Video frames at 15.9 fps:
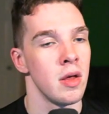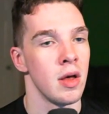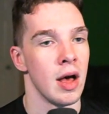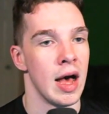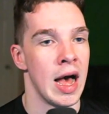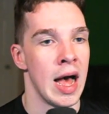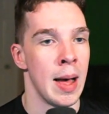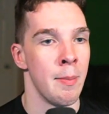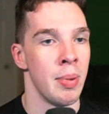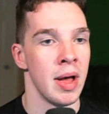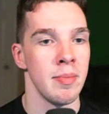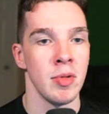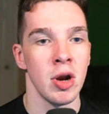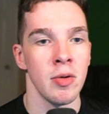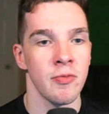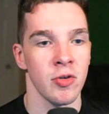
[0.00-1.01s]
But you
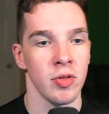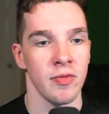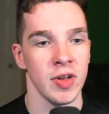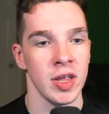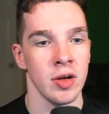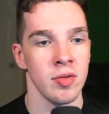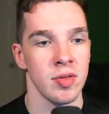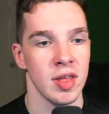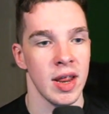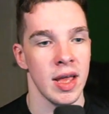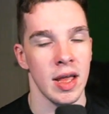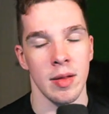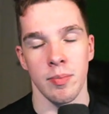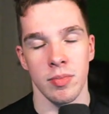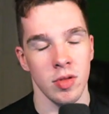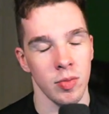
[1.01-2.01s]
know, for the video today
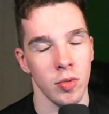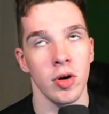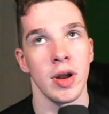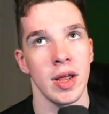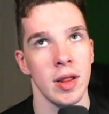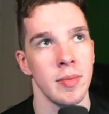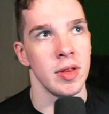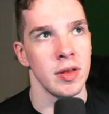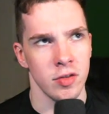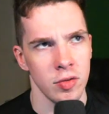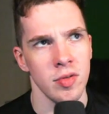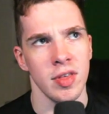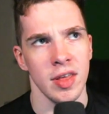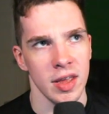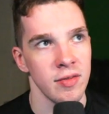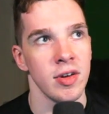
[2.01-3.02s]
and tomorrow night, I
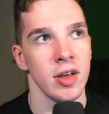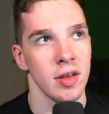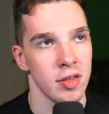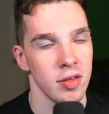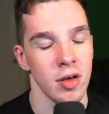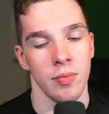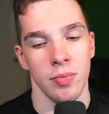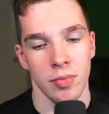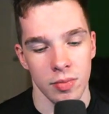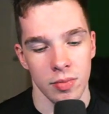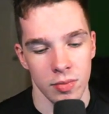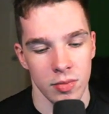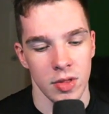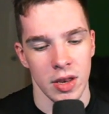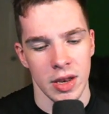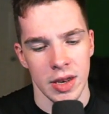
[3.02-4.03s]
Tuesday evening, so
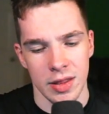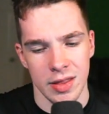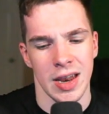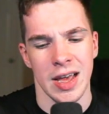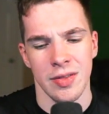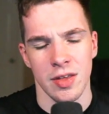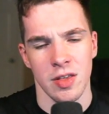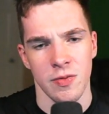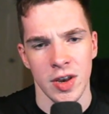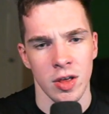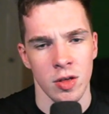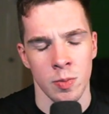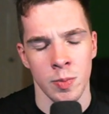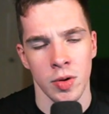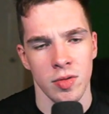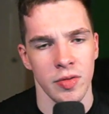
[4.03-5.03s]
the night this video is
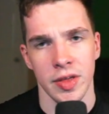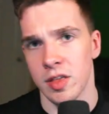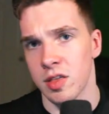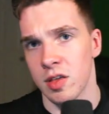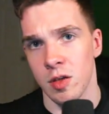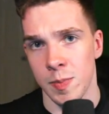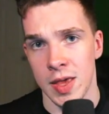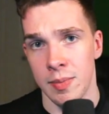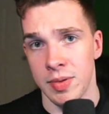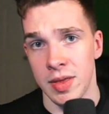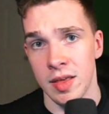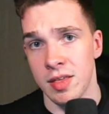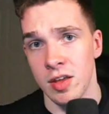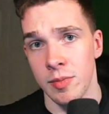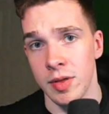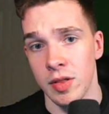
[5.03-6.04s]
posted, like 6 p.m.
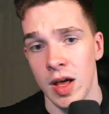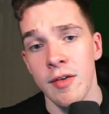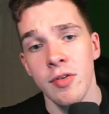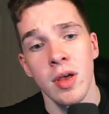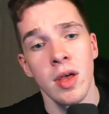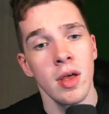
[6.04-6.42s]
PST, I'll be live.